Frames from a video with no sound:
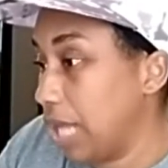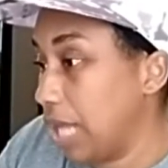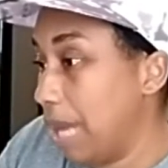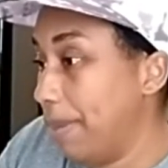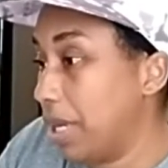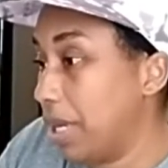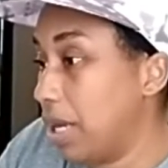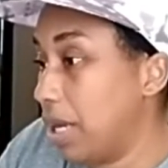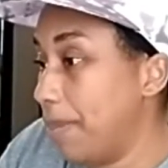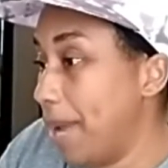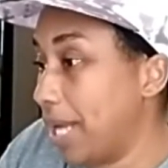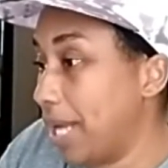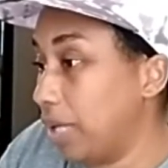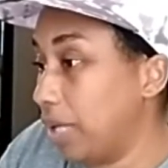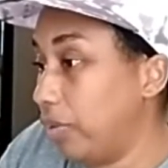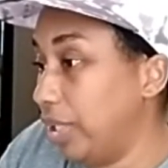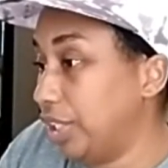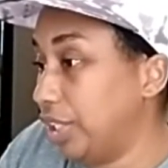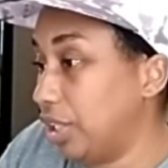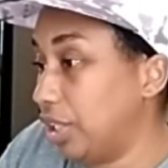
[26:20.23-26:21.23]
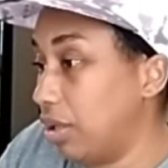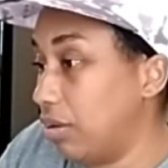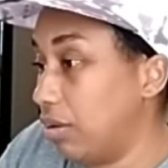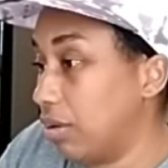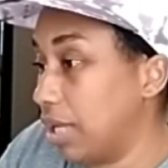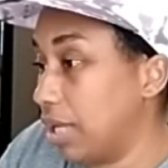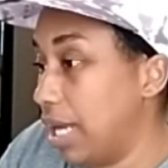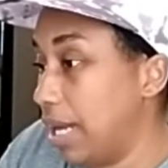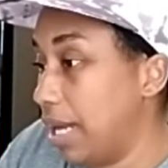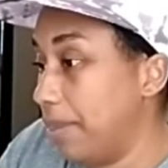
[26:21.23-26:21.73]
I'm gonna come back and read
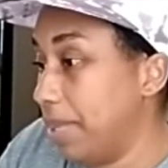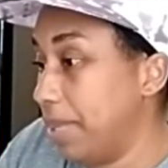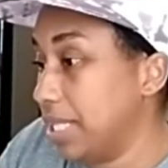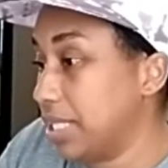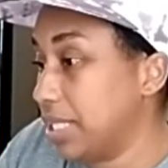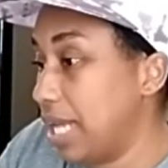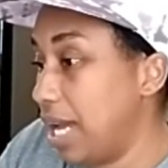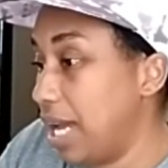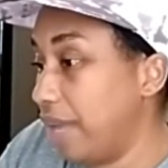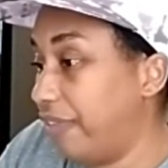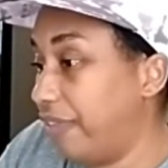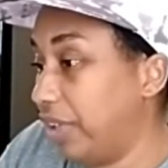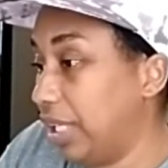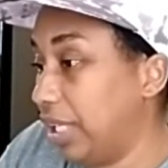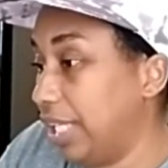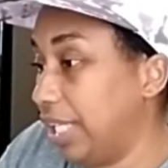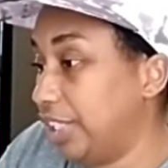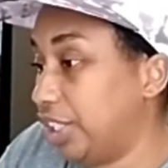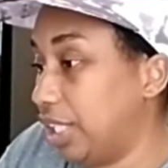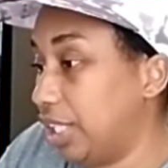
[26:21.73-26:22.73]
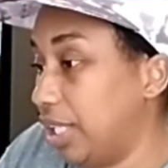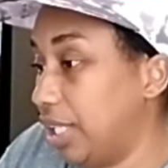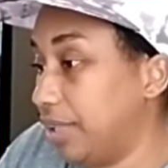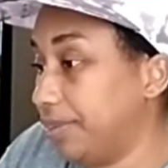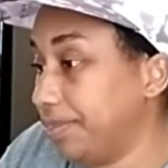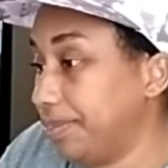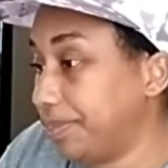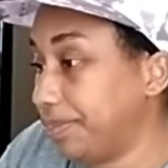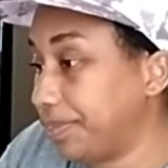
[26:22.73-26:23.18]
your comments. Hi Felicia.